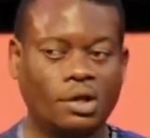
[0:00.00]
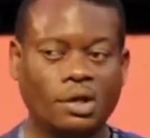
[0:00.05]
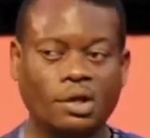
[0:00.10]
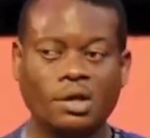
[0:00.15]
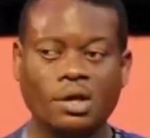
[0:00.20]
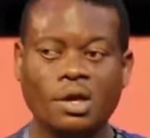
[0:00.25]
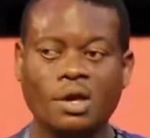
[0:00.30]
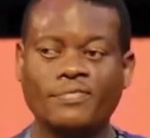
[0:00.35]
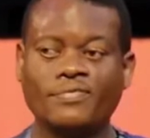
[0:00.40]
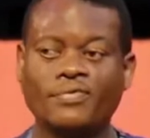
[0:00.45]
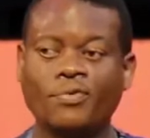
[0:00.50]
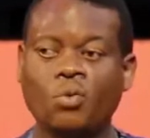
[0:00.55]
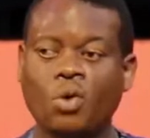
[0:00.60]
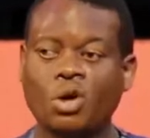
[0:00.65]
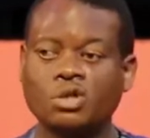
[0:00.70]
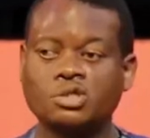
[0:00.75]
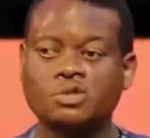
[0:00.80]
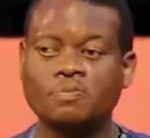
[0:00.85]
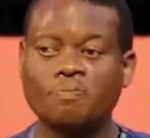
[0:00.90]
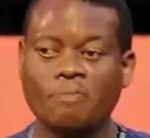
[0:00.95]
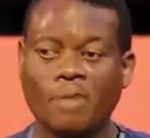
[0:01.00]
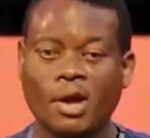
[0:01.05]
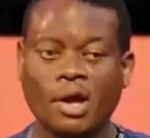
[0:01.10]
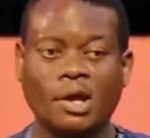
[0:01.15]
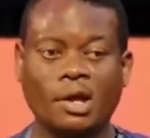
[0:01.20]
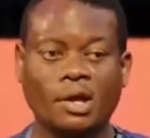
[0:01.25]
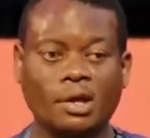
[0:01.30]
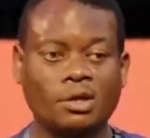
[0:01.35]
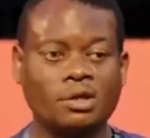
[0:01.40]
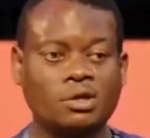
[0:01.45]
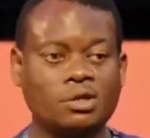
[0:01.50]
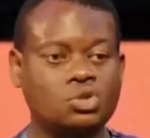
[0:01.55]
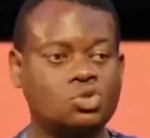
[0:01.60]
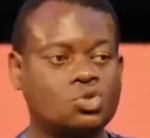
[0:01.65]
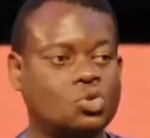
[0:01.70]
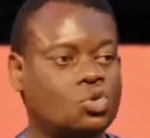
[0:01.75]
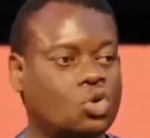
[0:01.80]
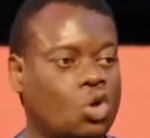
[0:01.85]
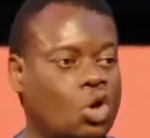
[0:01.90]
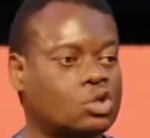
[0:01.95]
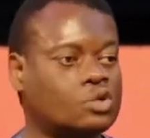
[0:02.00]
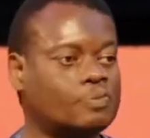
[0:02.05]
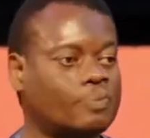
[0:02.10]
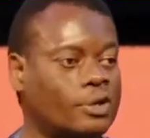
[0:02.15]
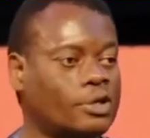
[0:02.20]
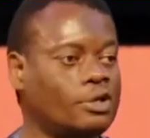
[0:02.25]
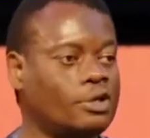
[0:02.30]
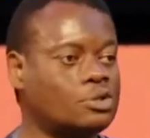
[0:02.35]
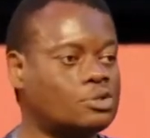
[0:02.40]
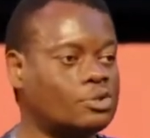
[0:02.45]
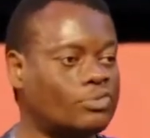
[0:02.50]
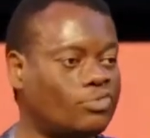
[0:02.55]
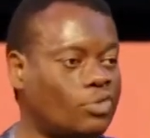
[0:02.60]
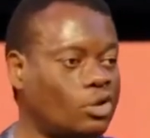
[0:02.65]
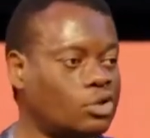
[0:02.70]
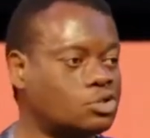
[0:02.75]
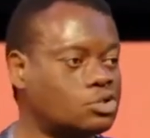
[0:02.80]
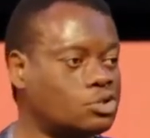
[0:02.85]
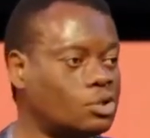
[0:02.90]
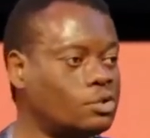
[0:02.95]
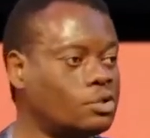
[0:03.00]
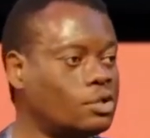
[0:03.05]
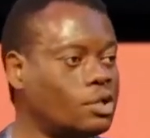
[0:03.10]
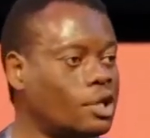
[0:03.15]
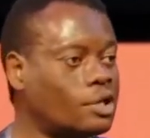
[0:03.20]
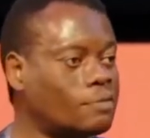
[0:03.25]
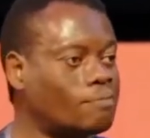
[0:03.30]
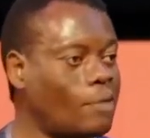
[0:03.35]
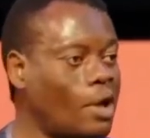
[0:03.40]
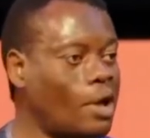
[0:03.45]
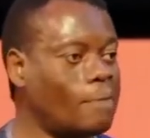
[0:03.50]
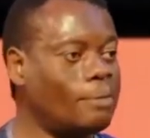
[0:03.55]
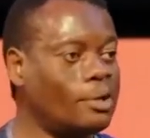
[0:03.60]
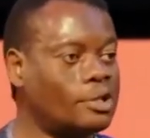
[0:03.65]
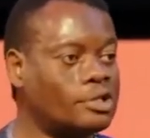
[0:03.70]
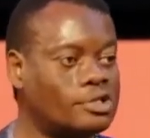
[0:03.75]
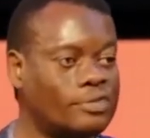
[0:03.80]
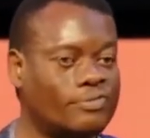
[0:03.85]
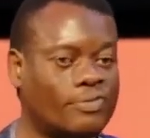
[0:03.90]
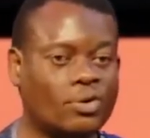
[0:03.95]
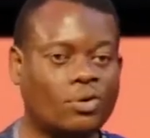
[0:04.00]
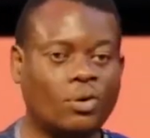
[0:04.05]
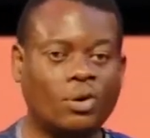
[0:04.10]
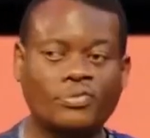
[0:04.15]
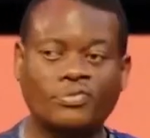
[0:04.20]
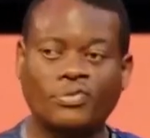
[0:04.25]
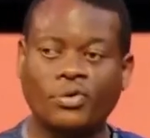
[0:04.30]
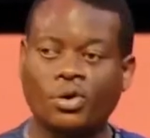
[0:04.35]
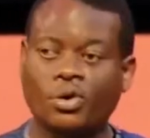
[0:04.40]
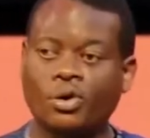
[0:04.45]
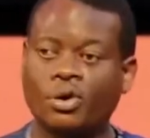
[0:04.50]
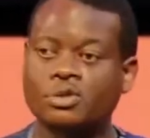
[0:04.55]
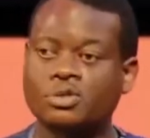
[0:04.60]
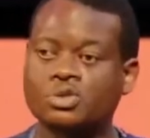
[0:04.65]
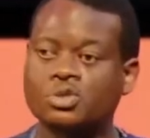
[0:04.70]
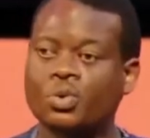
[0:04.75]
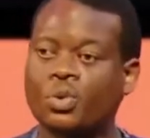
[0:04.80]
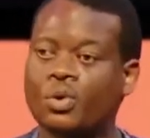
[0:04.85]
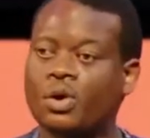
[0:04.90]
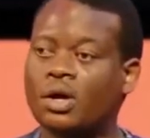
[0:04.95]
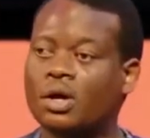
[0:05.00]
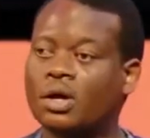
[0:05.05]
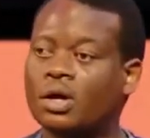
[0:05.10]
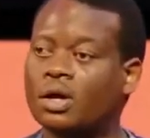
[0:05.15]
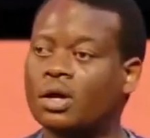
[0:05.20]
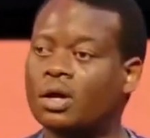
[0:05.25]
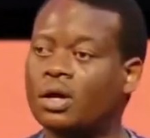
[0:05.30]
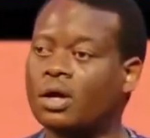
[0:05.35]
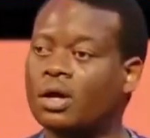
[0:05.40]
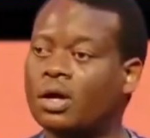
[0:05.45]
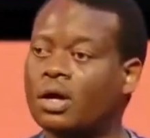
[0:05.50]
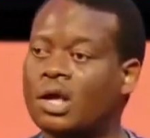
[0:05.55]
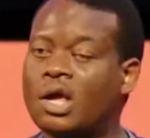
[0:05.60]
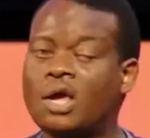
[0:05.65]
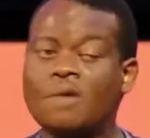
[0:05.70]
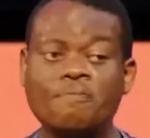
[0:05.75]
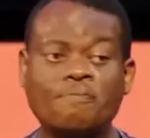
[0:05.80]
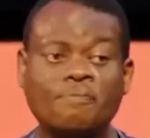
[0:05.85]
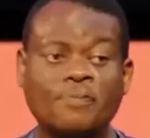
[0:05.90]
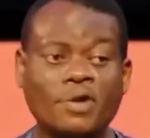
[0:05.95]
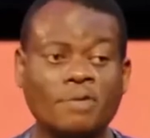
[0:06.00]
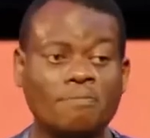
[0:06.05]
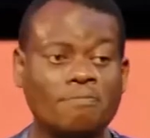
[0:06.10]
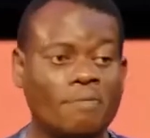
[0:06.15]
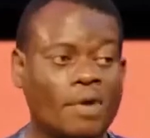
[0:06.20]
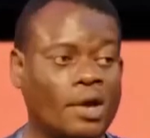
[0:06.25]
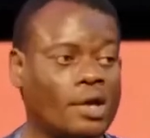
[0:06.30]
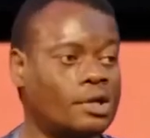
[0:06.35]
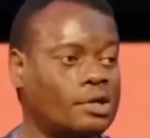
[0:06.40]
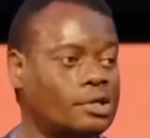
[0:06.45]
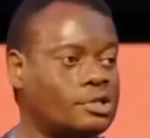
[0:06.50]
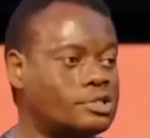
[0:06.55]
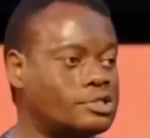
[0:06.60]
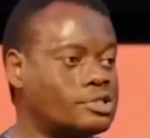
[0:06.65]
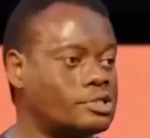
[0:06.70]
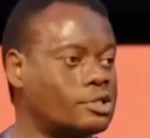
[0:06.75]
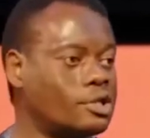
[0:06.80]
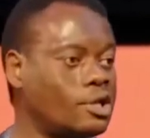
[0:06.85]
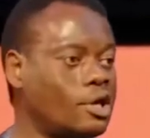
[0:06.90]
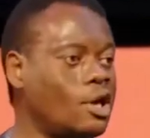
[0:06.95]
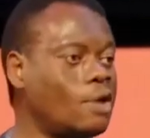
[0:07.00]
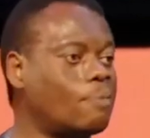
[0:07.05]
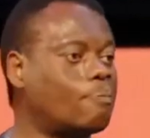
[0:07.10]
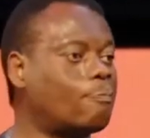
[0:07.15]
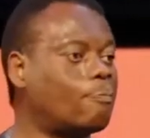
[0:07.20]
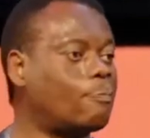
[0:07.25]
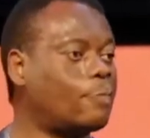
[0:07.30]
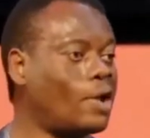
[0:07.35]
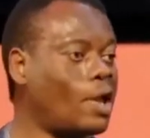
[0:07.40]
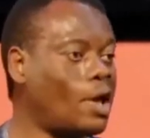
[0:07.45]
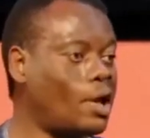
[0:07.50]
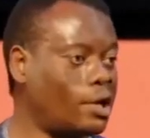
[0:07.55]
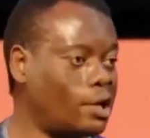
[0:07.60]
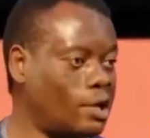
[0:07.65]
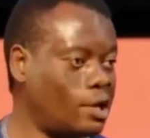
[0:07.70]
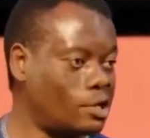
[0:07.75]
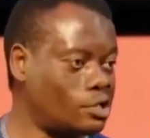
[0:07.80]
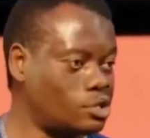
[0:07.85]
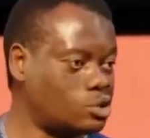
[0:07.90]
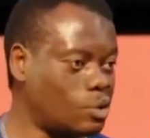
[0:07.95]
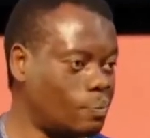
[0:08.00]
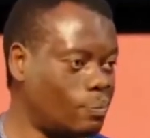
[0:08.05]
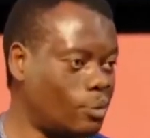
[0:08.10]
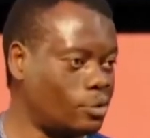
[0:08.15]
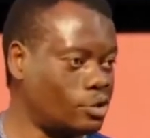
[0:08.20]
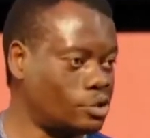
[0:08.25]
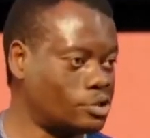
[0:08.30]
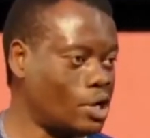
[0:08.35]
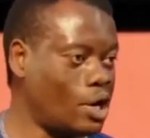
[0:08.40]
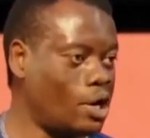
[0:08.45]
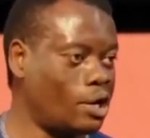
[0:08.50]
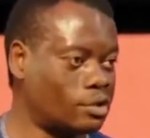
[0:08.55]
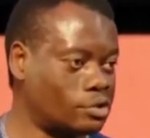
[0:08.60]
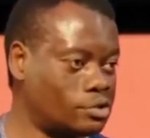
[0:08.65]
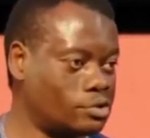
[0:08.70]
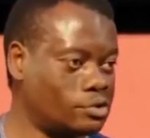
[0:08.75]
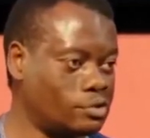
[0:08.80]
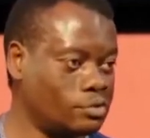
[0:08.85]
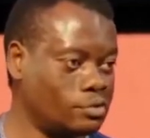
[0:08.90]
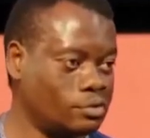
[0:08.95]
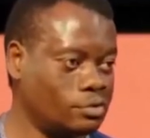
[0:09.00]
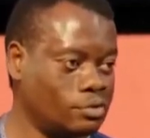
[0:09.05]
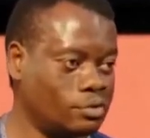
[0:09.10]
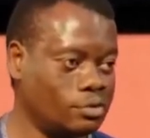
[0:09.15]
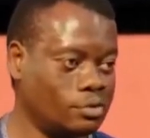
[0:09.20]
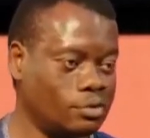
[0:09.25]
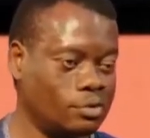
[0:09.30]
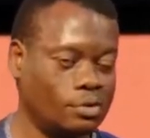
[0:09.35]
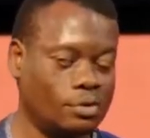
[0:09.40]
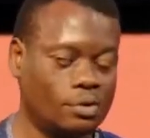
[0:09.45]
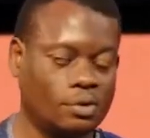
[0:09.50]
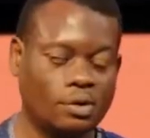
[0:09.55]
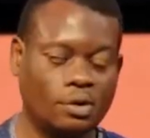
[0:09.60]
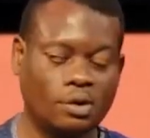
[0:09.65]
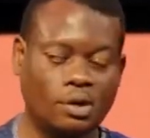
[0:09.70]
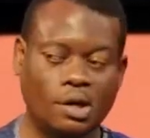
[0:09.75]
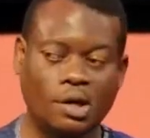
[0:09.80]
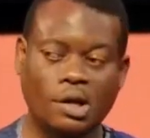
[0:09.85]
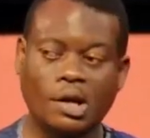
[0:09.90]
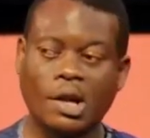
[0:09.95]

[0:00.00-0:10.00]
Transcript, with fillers: If watchmen do not begin to function, it might be difficult for God to implement a plan that is upon his heart. I'd